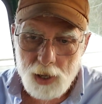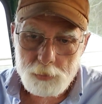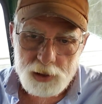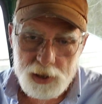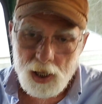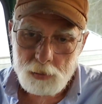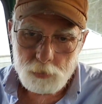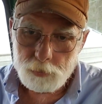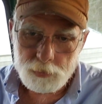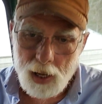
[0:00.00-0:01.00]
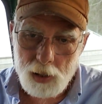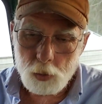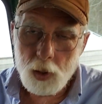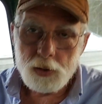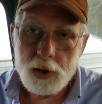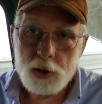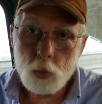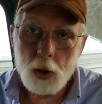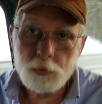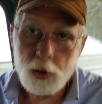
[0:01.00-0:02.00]
made me say, I don't know whether this is
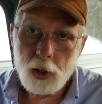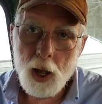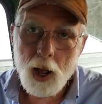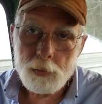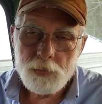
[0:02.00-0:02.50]
worth it or not.